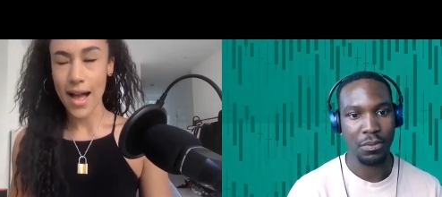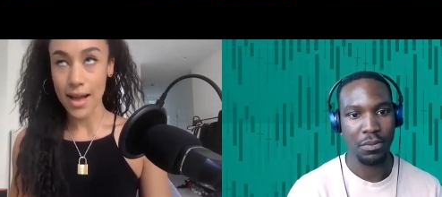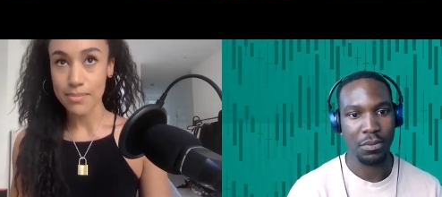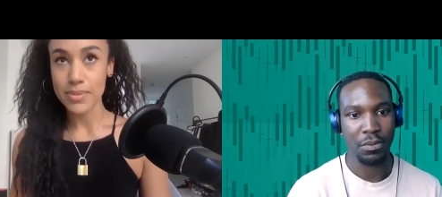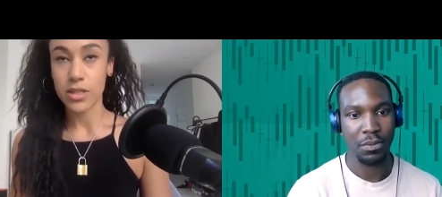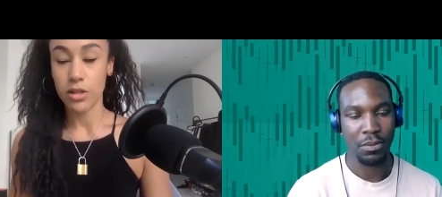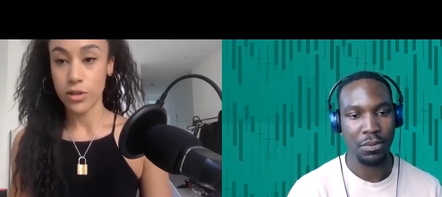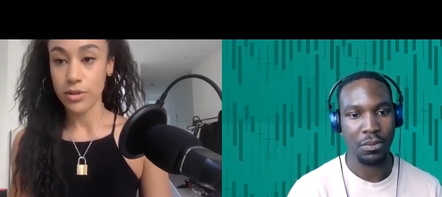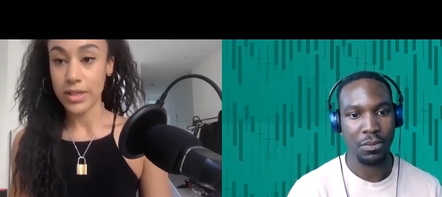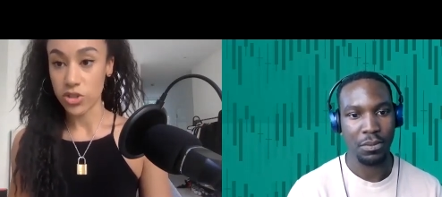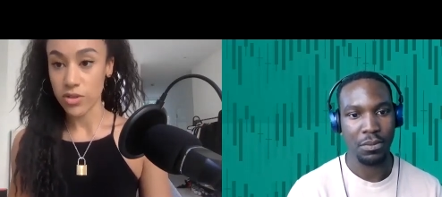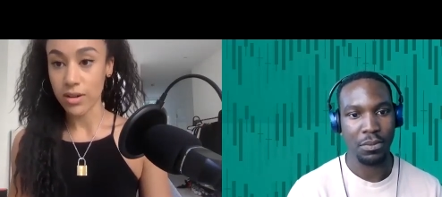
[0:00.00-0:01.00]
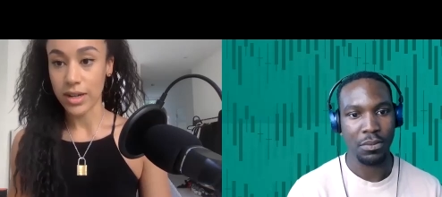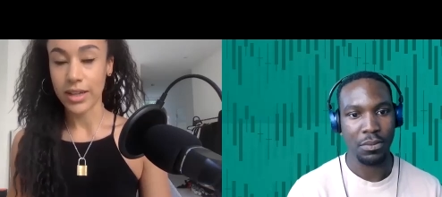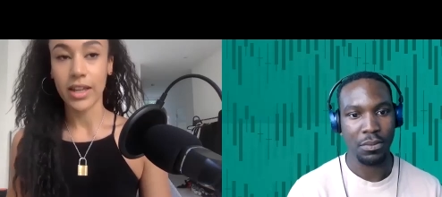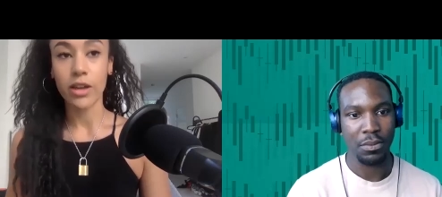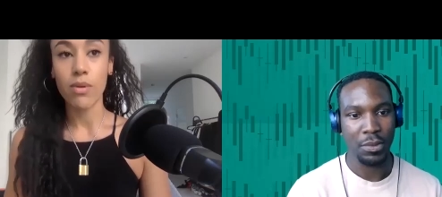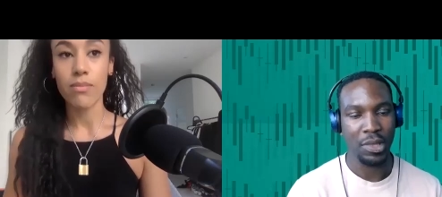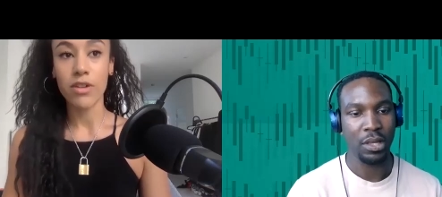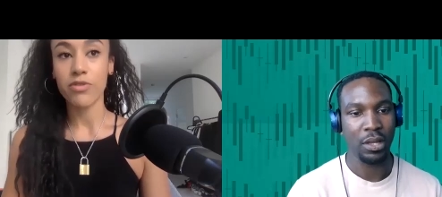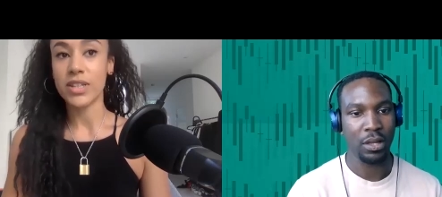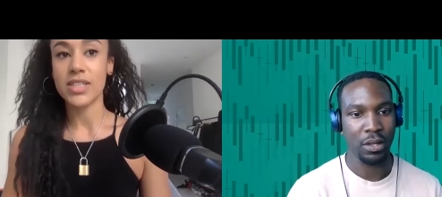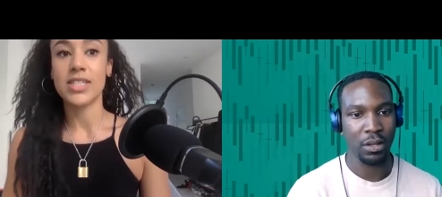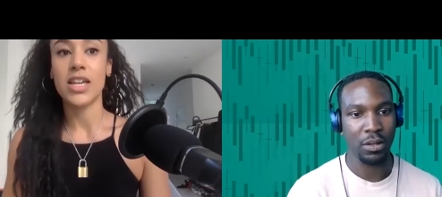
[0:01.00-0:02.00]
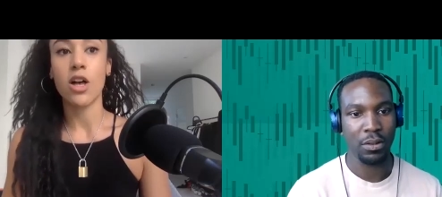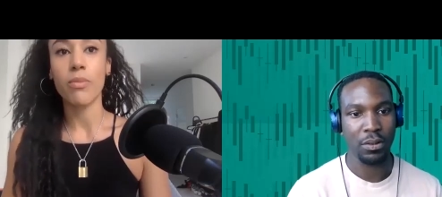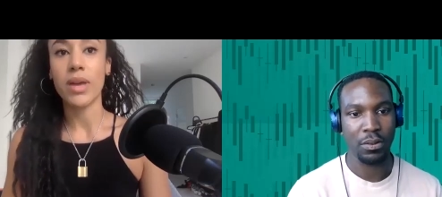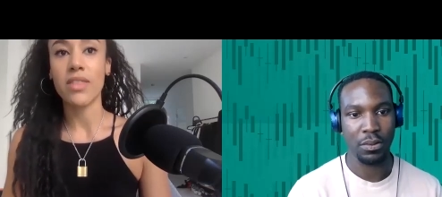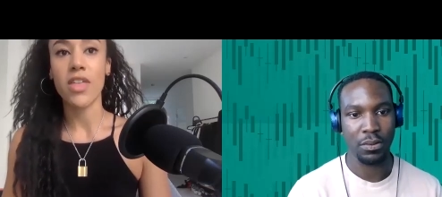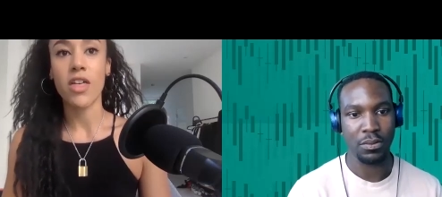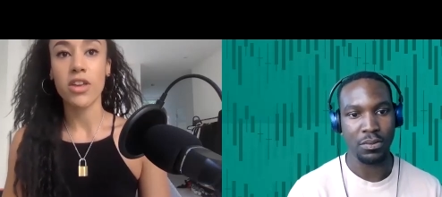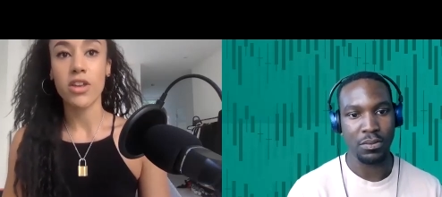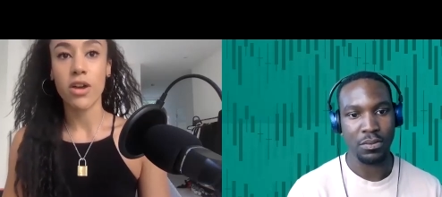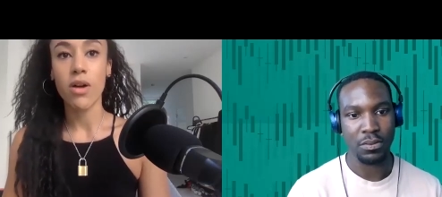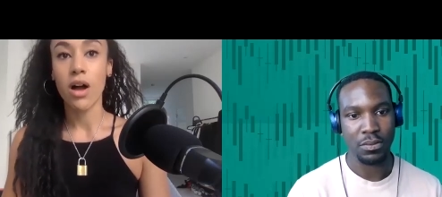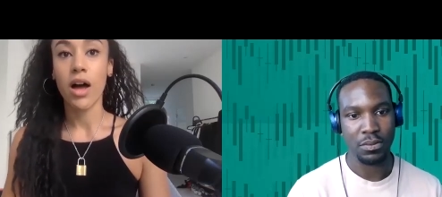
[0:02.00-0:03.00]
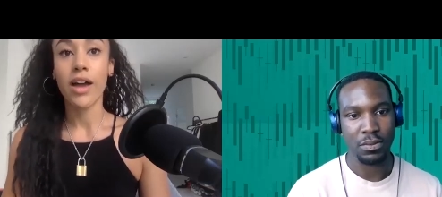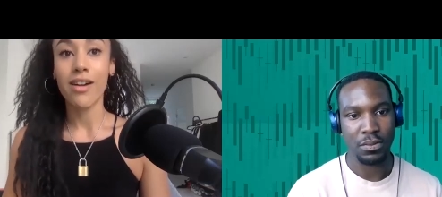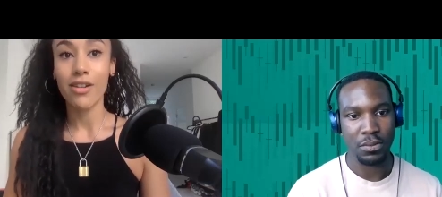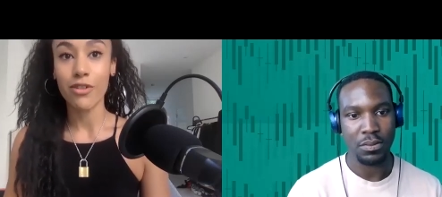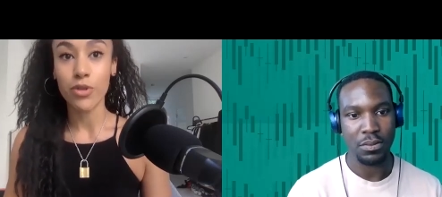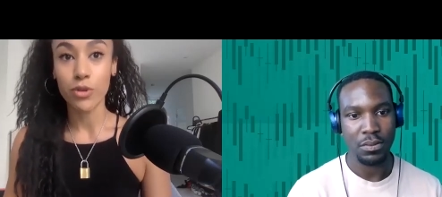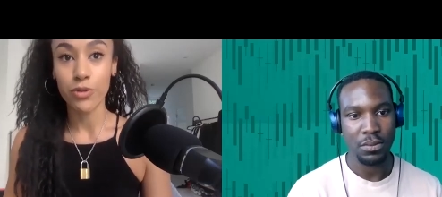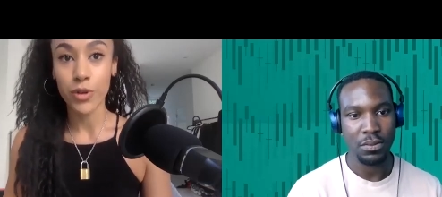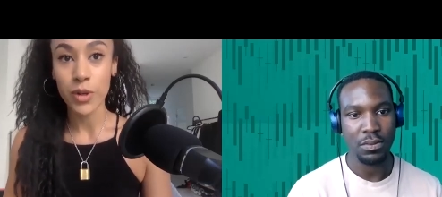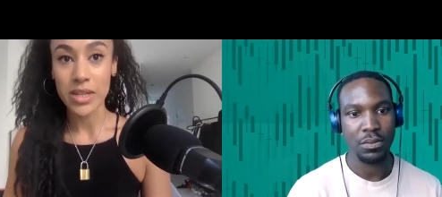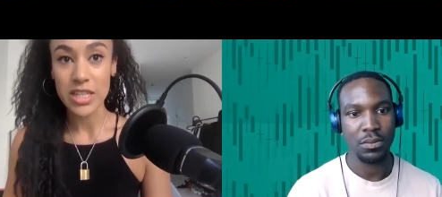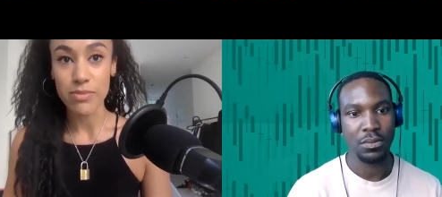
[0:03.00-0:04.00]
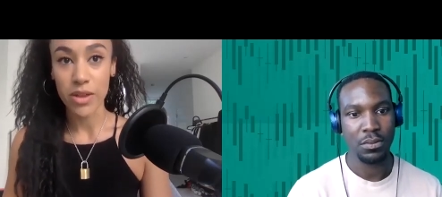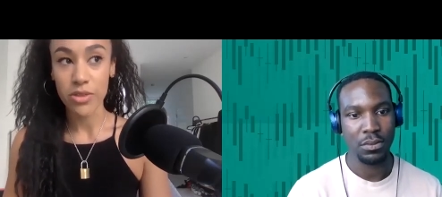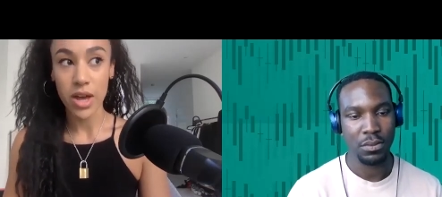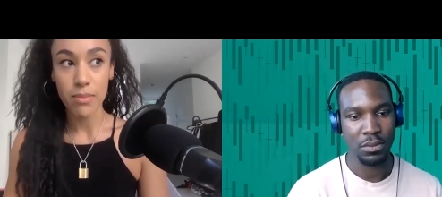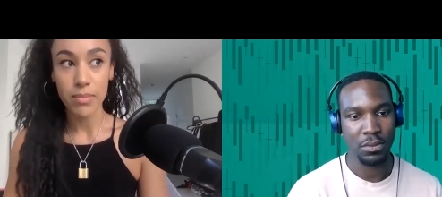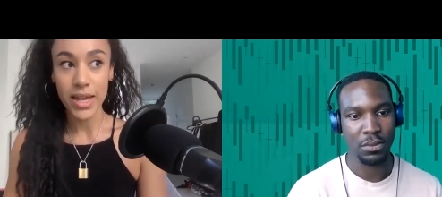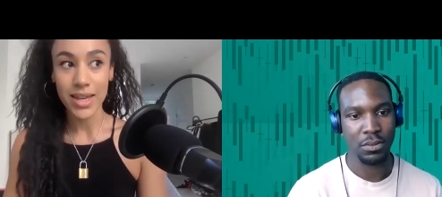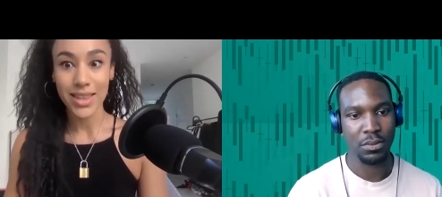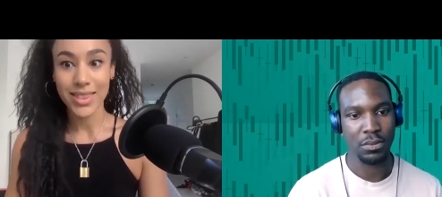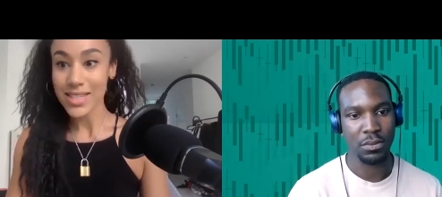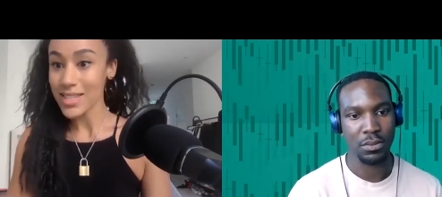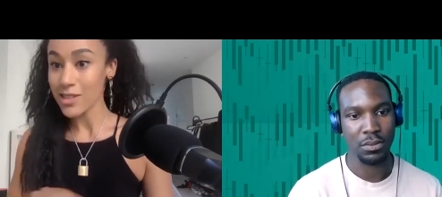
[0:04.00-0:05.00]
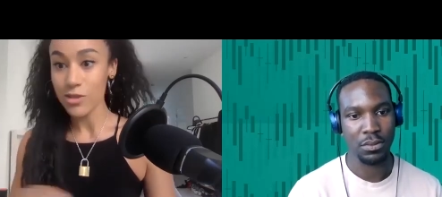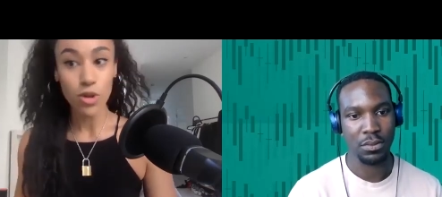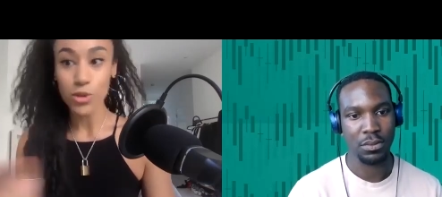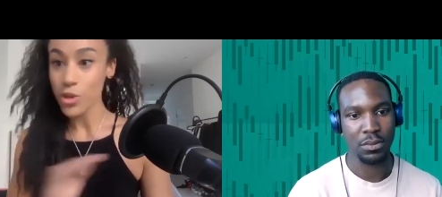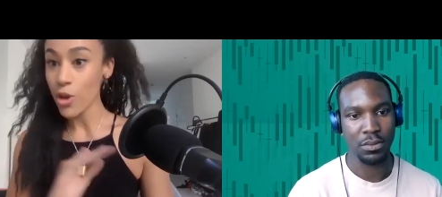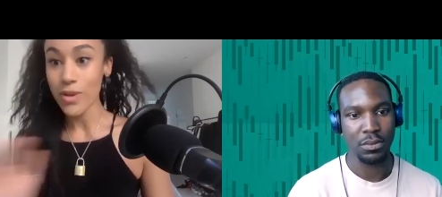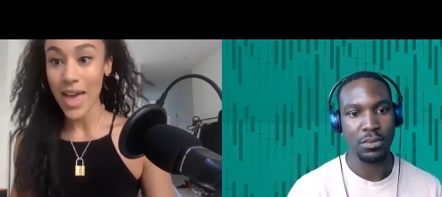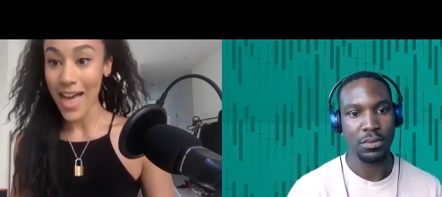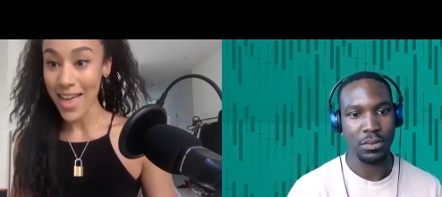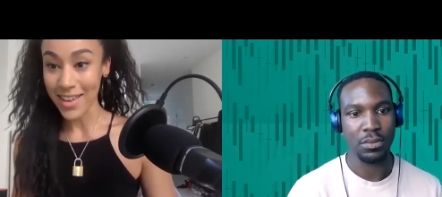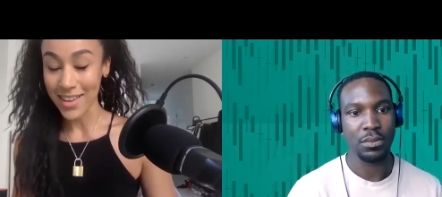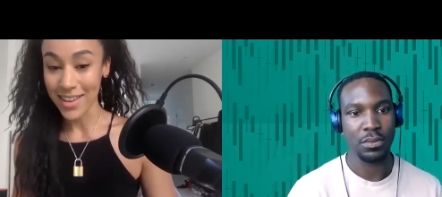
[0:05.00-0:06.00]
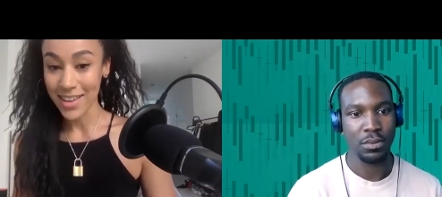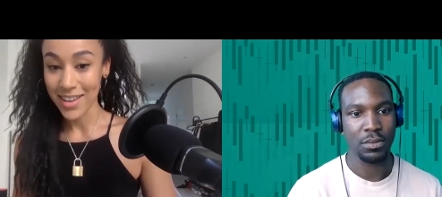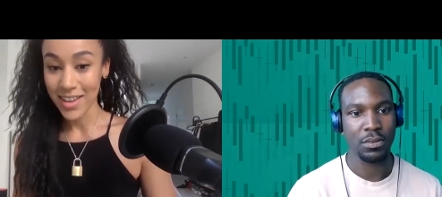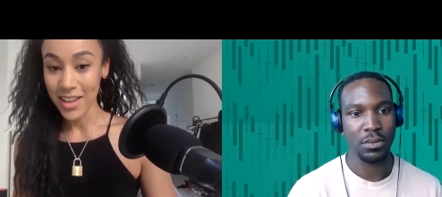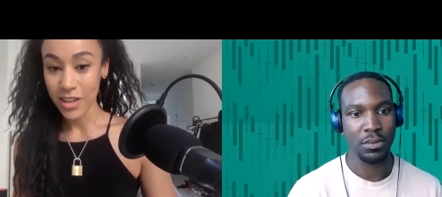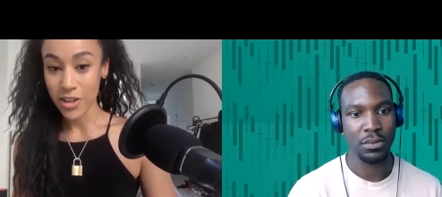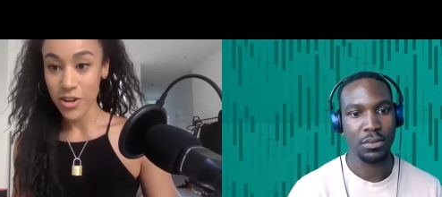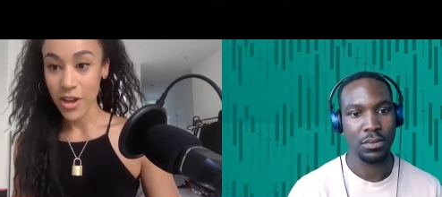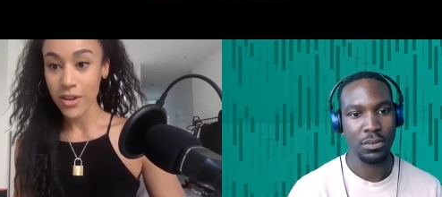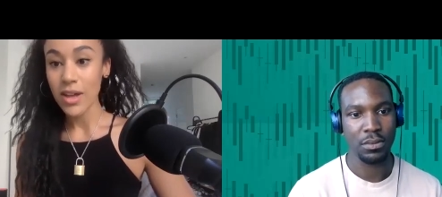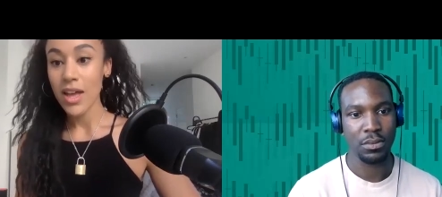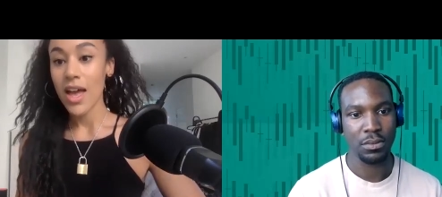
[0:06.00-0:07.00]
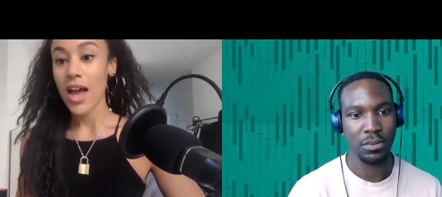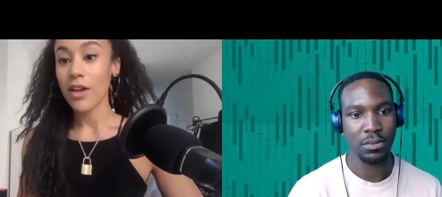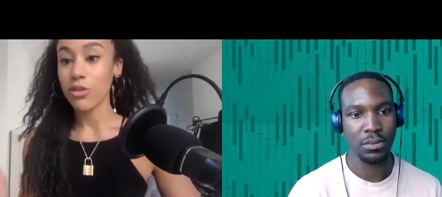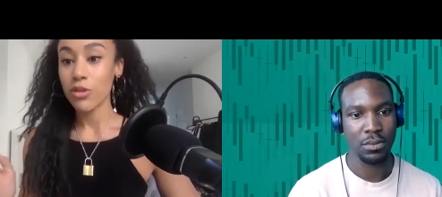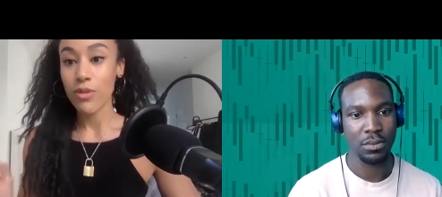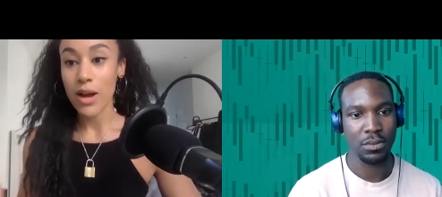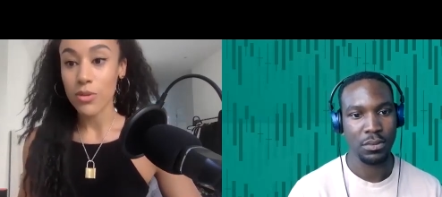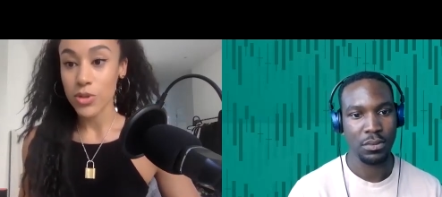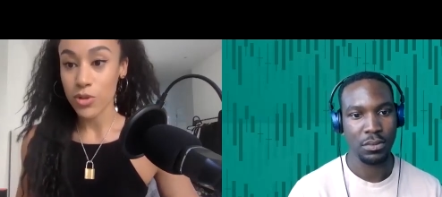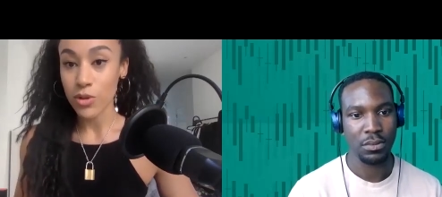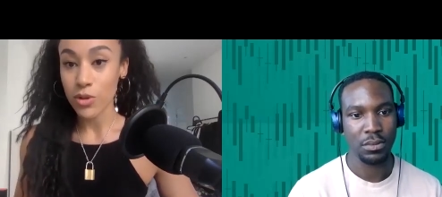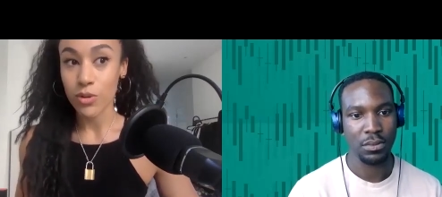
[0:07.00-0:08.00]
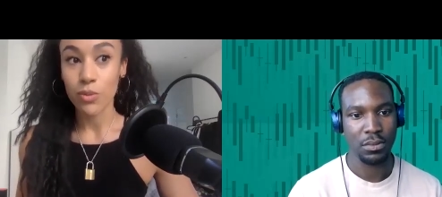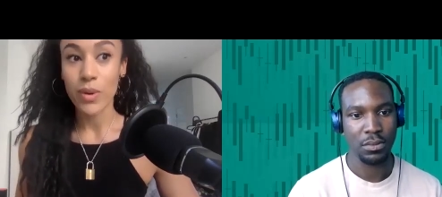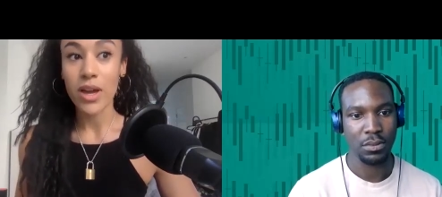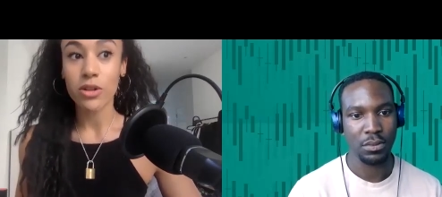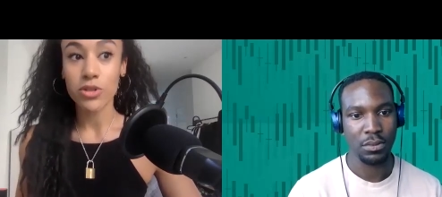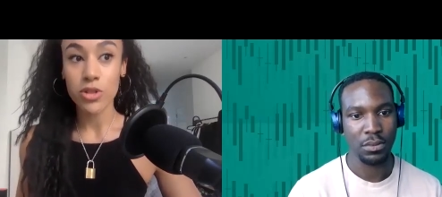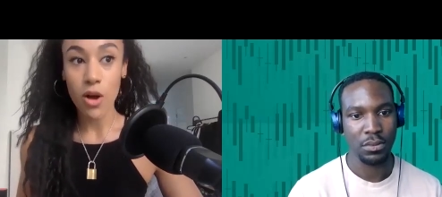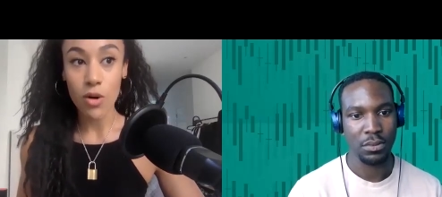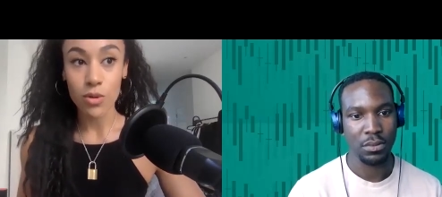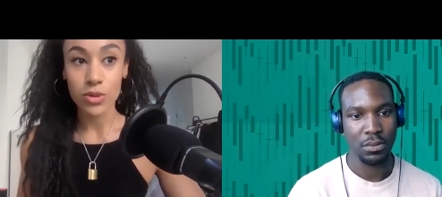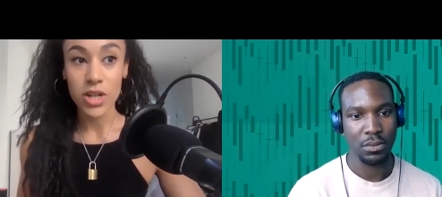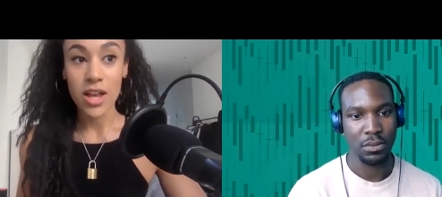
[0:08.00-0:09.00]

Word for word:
Speaker 1: absolutely struggling. Like when my friends yeah. tell me that, you know, I can't afford food this month, I'm like, hmm. this is not okay, mm. you know? And throughout school, we are told